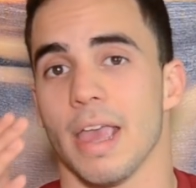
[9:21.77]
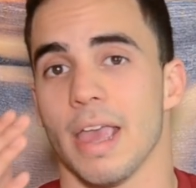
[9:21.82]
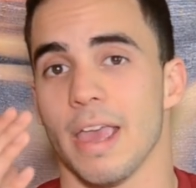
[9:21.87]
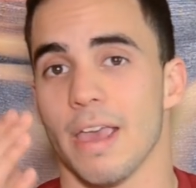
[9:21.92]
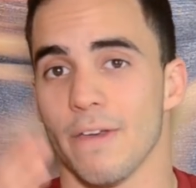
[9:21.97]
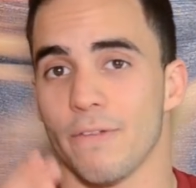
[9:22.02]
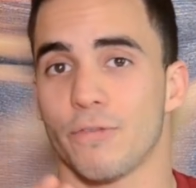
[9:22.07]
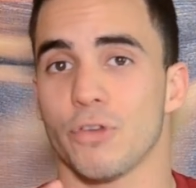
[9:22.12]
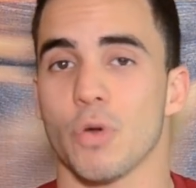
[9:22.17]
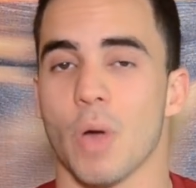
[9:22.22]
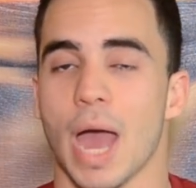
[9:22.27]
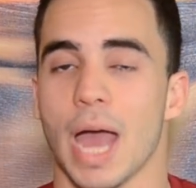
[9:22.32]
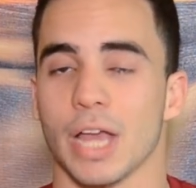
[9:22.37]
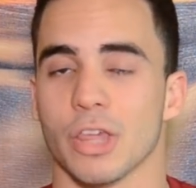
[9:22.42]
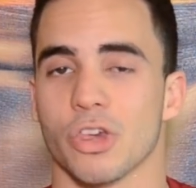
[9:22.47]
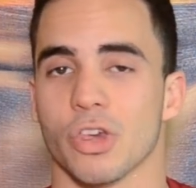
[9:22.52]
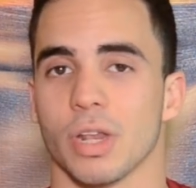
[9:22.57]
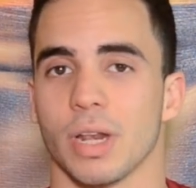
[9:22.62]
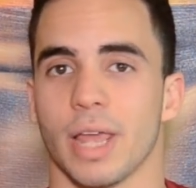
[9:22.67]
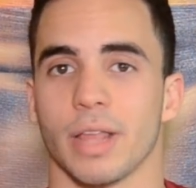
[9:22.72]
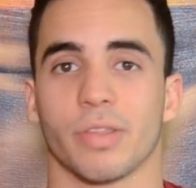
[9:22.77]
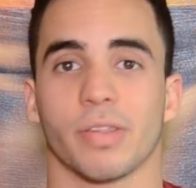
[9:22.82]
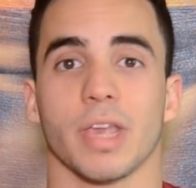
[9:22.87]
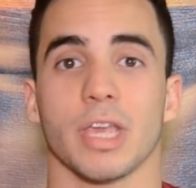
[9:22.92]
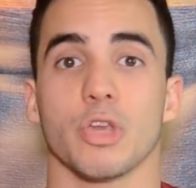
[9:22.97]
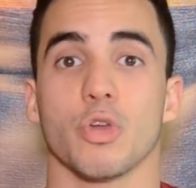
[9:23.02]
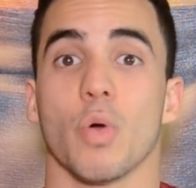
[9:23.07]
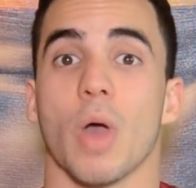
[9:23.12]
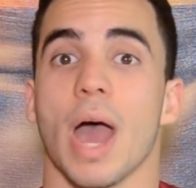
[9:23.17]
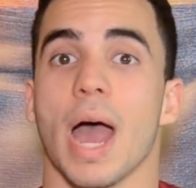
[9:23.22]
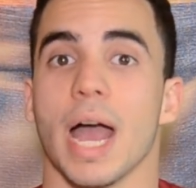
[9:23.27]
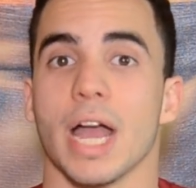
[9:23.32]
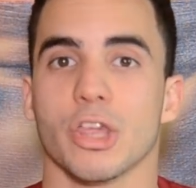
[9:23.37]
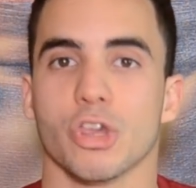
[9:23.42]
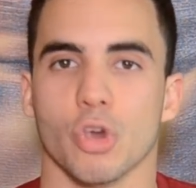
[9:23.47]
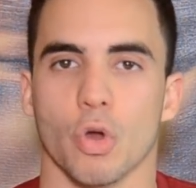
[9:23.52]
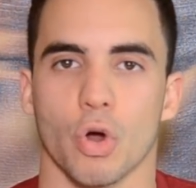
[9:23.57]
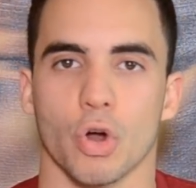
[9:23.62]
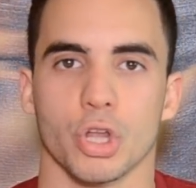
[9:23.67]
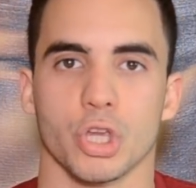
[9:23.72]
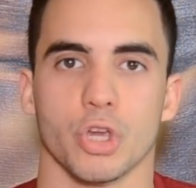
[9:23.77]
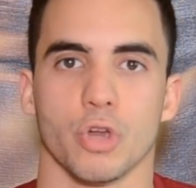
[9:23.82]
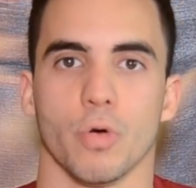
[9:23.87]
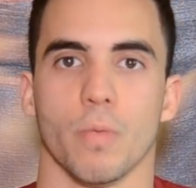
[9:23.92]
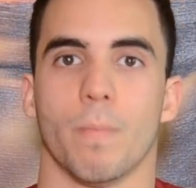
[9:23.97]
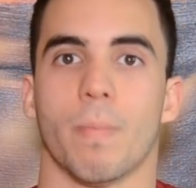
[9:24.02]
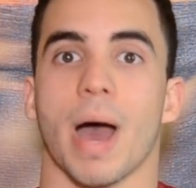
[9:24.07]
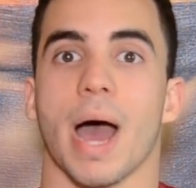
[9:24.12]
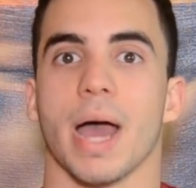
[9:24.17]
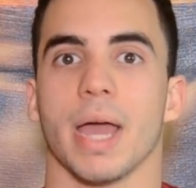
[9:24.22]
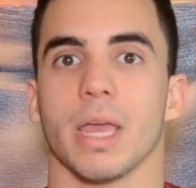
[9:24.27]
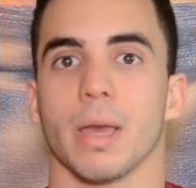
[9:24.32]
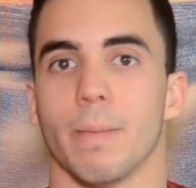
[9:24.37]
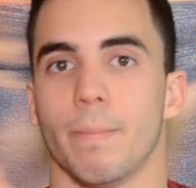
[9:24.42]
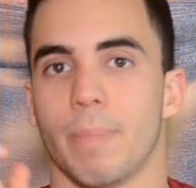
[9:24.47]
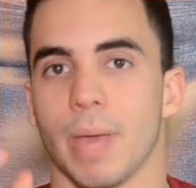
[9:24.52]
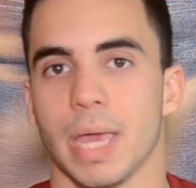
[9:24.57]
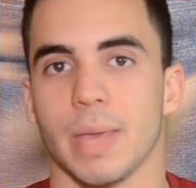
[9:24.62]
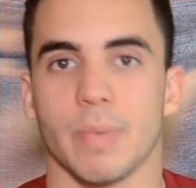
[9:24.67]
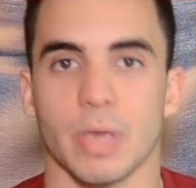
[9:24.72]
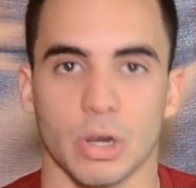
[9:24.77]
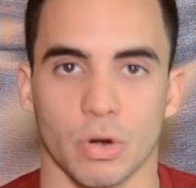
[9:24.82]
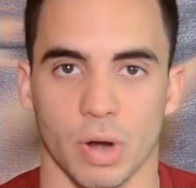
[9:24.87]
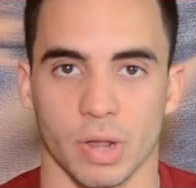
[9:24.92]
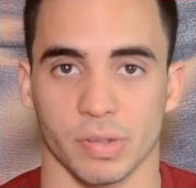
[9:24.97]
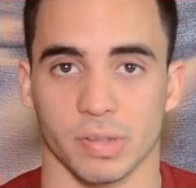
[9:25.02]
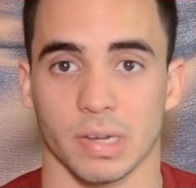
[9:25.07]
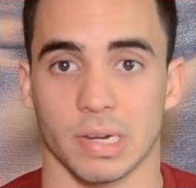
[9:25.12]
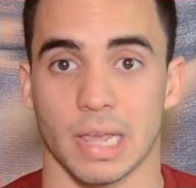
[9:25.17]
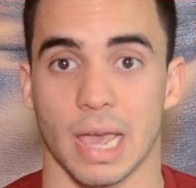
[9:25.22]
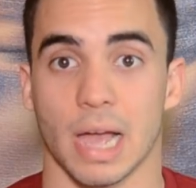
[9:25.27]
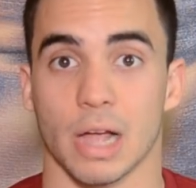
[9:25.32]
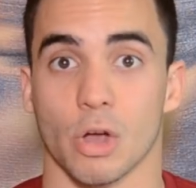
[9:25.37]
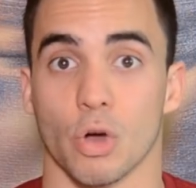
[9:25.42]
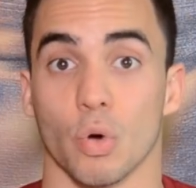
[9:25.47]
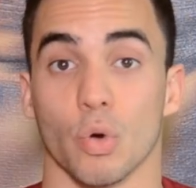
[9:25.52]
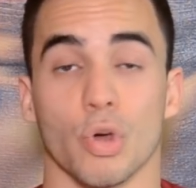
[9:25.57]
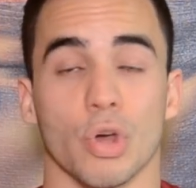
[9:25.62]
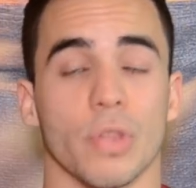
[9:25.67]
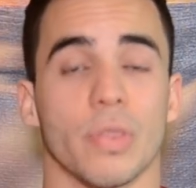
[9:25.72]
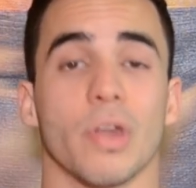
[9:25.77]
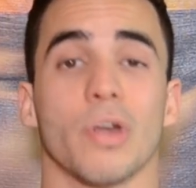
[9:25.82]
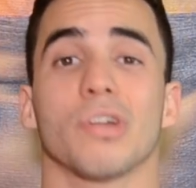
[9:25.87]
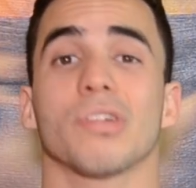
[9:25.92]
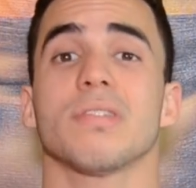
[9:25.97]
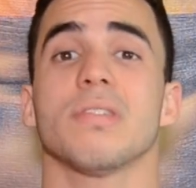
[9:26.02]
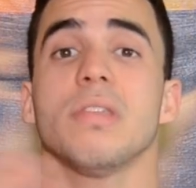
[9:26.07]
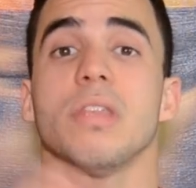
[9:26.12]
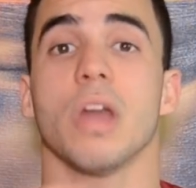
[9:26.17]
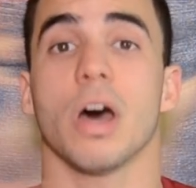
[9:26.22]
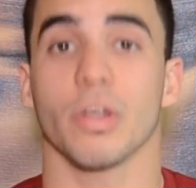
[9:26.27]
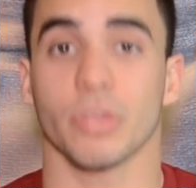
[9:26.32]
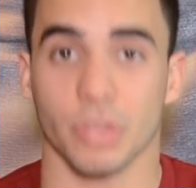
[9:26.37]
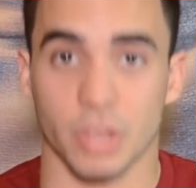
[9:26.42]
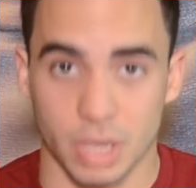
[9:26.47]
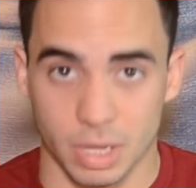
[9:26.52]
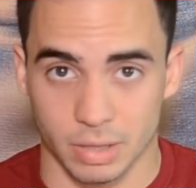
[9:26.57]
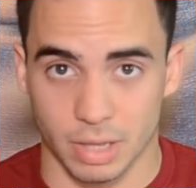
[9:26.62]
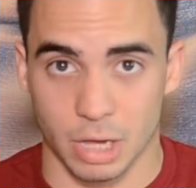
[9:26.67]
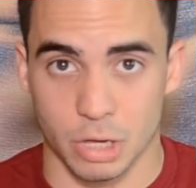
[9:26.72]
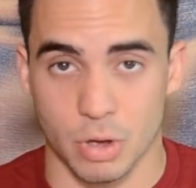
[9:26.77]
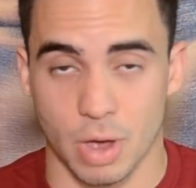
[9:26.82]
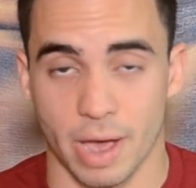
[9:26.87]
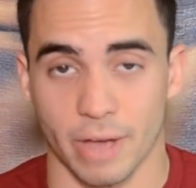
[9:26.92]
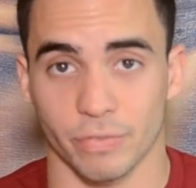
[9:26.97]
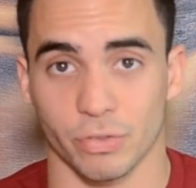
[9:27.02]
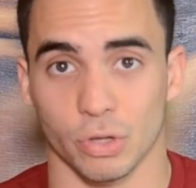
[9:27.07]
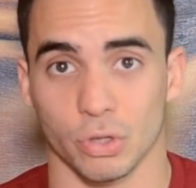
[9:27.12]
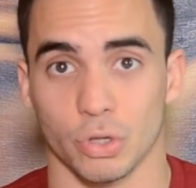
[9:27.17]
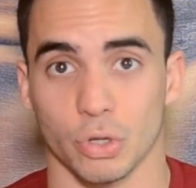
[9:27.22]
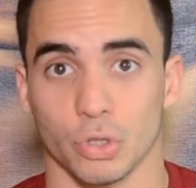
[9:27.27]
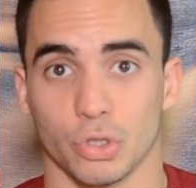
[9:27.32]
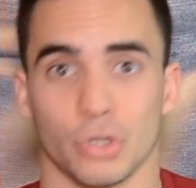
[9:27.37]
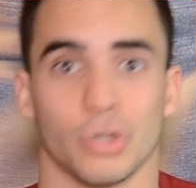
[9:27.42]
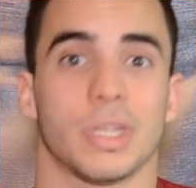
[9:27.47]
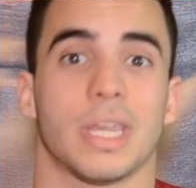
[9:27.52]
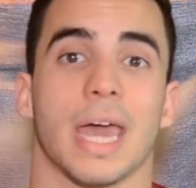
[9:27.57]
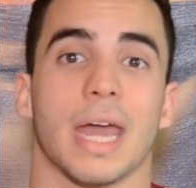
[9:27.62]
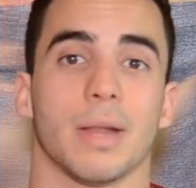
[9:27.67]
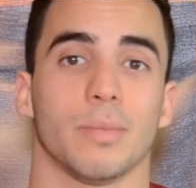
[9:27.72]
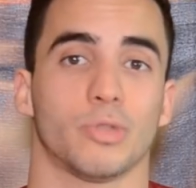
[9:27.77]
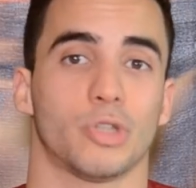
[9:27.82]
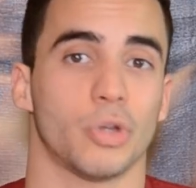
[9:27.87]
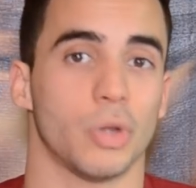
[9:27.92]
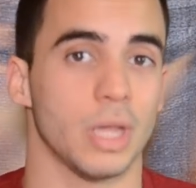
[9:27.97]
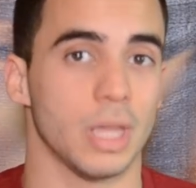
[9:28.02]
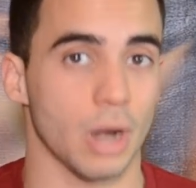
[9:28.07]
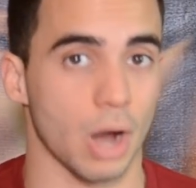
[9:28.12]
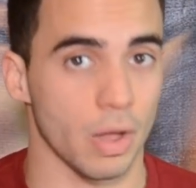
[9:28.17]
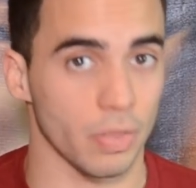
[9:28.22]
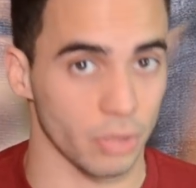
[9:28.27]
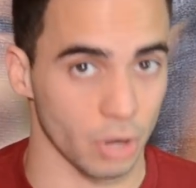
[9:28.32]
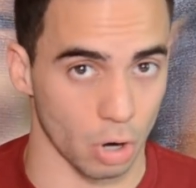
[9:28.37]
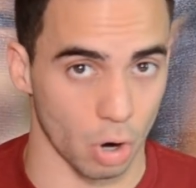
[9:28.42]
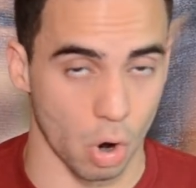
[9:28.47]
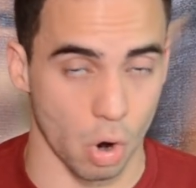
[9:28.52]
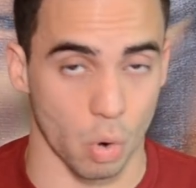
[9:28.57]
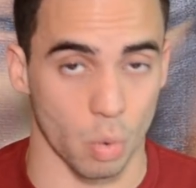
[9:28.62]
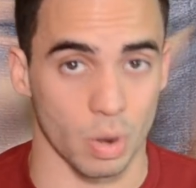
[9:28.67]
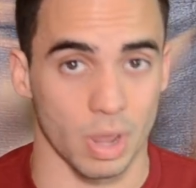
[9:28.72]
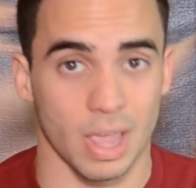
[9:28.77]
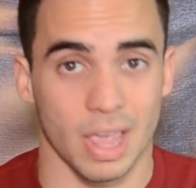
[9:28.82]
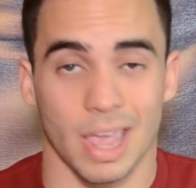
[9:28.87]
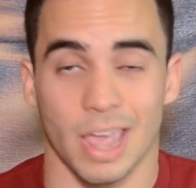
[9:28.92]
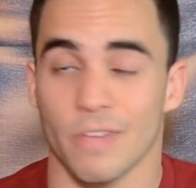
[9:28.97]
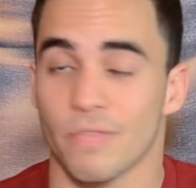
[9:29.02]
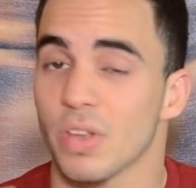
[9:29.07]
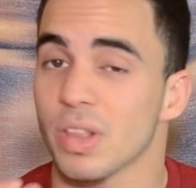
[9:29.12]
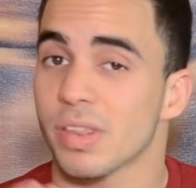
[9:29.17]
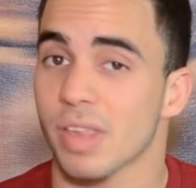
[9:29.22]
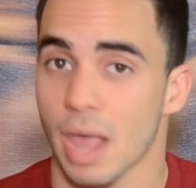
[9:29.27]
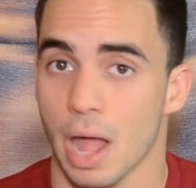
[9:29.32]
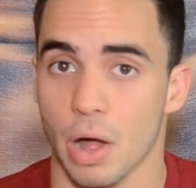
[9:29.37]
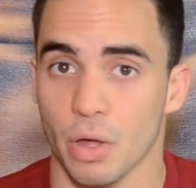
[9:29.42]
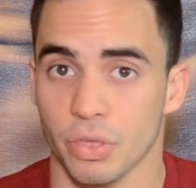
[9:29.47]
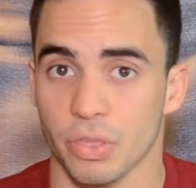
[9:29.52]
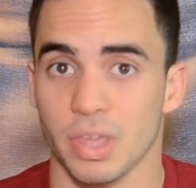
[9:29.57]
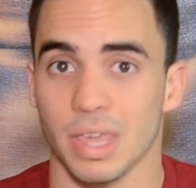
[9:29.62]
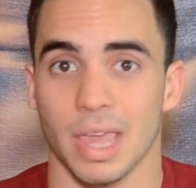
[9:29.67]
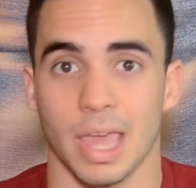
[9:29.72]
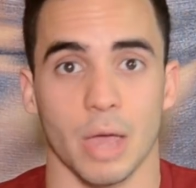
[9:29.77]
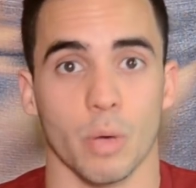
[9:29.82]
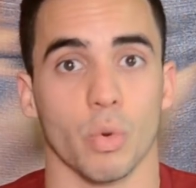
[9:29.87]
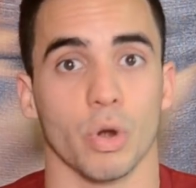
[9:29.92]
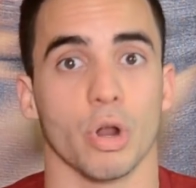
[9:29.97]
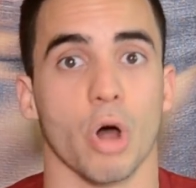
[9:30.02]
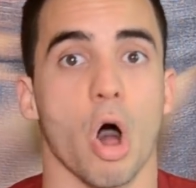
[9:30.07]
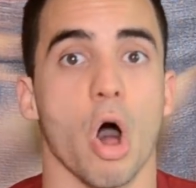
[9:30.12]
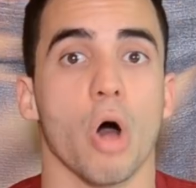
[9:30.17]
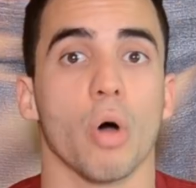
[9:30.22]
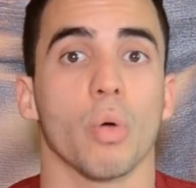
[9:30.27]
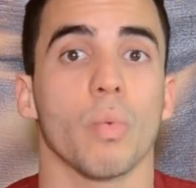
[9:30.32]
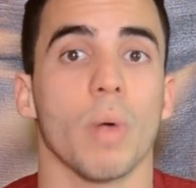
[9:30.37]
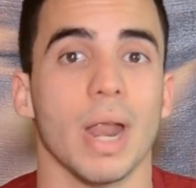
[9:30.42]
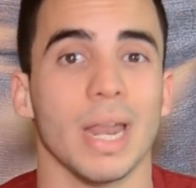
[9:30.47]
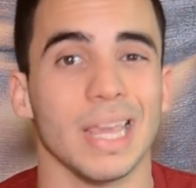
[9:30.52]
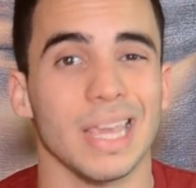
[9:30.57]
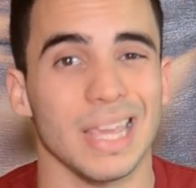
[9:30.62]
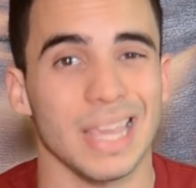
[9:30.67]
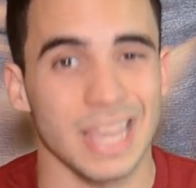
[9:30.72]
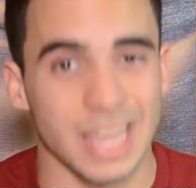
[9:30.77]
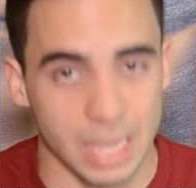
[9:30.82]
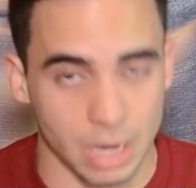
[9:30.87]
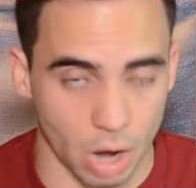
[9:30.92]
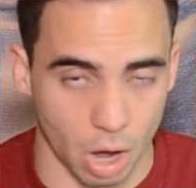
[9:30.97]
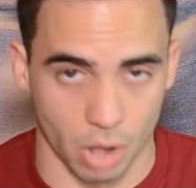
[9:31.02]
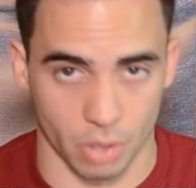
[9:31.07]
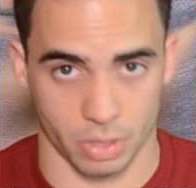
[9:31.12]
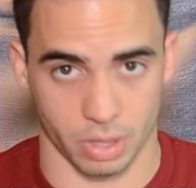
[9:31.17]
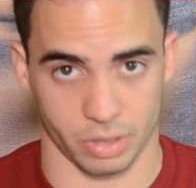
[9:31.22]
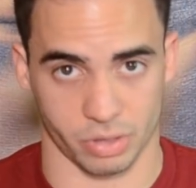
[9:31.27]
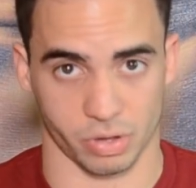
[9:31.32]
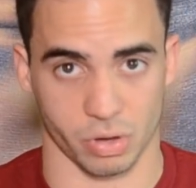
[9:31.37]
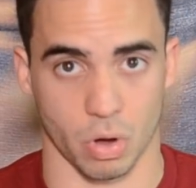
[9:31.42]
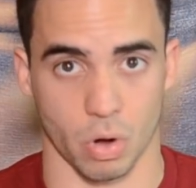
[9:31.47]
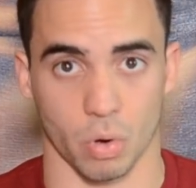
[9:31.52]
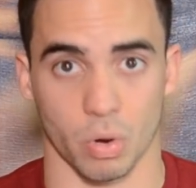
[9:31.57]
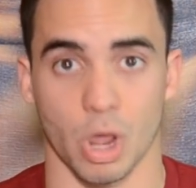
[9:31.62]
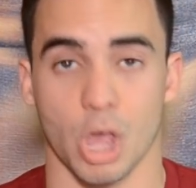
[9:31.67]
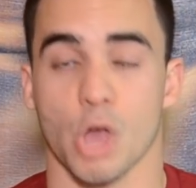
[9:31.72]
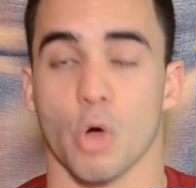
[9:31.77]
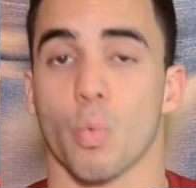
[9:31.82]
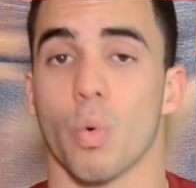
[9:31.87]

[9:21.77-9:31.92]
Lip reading: If you hatch, let's say you hatch or you buy a baby crested gecko, there's nothing that you have to do to get them to eat on their own. If it's healthy, it would already eat on its own.